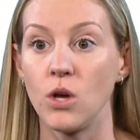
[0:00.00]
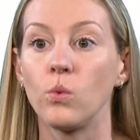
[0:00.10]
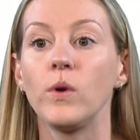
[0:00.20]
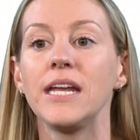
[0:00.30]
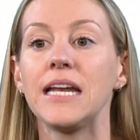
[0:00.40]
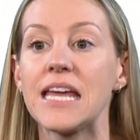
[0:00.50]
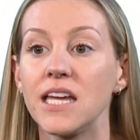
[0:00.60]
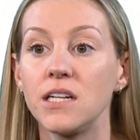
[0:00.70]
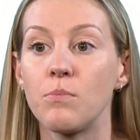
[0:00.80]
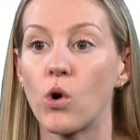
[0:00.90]
We
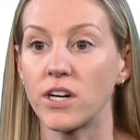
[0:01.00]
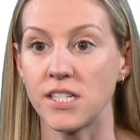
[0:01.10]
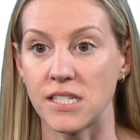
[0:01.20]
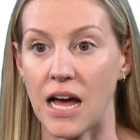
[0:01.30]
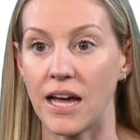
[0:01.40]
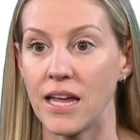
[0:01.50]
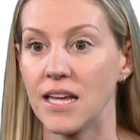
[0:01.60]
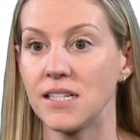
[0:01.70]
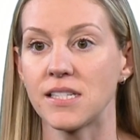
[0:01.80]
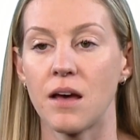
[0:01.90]
need more
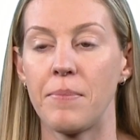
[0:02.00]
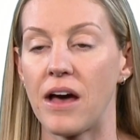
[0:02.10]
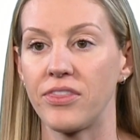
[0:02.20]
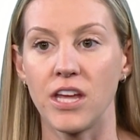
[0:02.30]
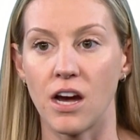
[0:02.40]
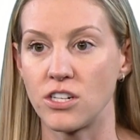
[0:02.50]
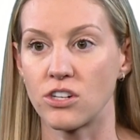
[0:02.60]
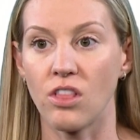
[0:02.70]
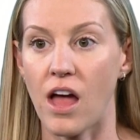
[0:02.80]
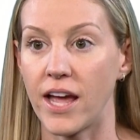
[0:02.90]
science about the
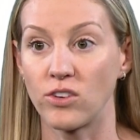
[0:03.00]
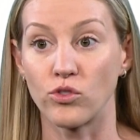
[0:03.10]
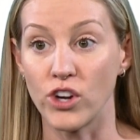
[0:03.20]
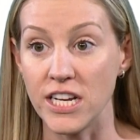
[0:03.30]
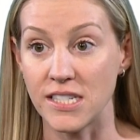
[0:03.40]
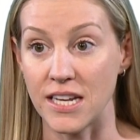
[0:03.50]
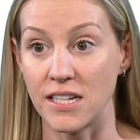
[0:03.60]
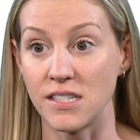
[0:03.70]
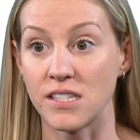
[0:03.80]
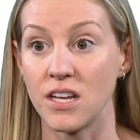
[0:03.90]
underlying
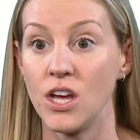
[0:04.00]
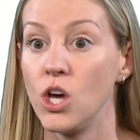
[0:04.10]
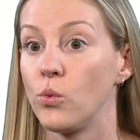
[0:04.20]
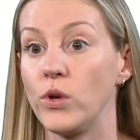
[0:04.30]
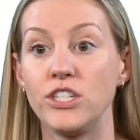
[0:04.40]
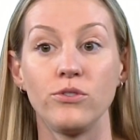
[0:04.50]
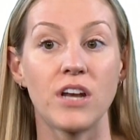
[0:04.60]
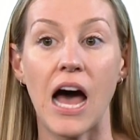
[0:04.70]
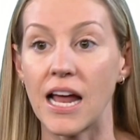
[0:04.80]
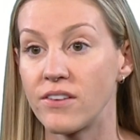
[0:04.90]
reasons. We do
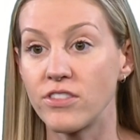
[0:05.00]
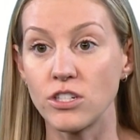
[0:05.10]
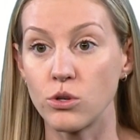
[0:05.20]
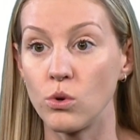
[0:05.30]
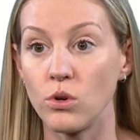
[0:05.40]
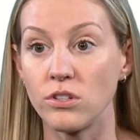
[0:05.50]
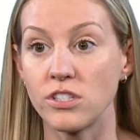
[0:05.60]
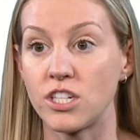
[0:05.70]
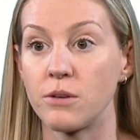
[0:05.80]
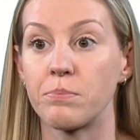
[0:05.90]
not have the
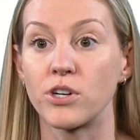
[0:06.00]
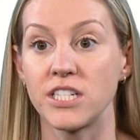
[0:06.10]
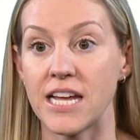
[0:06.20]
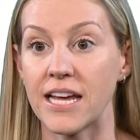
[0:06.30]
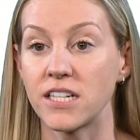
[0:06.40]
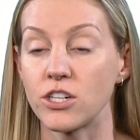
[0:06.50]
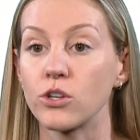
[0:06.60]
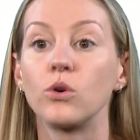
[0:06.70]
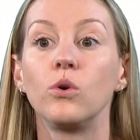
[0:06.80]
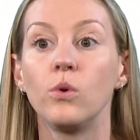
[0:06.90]
tools to predict
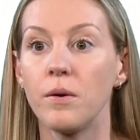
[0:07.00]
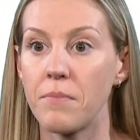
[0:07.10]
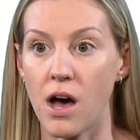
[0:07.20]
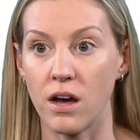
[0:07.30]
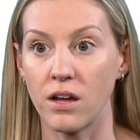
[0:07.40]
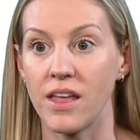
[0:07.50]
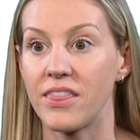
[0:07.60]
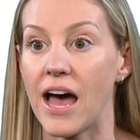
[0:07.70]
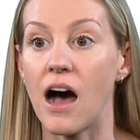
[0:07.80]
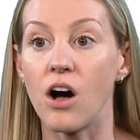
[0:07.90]
who among
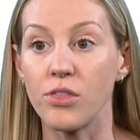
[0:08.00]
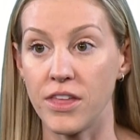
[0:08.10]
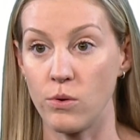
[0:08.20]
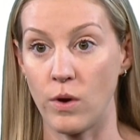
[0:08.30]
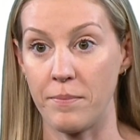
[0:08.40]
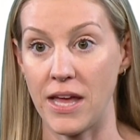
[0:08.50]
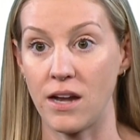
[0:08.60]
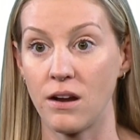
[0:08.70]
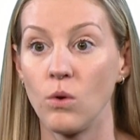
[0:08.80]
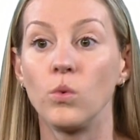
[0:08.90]
the healthy
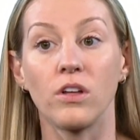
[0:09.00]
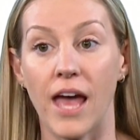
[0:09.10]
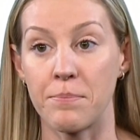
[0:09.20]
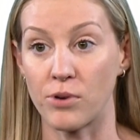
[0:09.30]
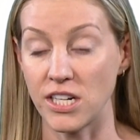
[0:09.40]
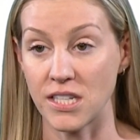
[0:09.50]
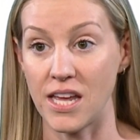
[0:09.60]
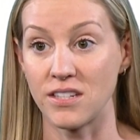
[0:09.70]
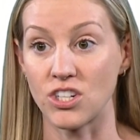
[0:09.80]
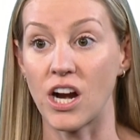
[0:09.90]
women will get breast
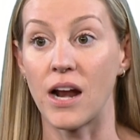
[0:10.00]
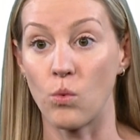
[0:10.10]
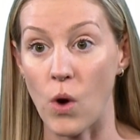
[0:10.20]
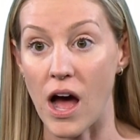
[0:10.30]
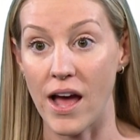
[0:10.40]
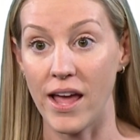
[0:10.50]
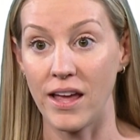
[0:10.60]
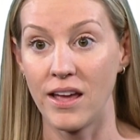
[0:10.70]
cancer and why.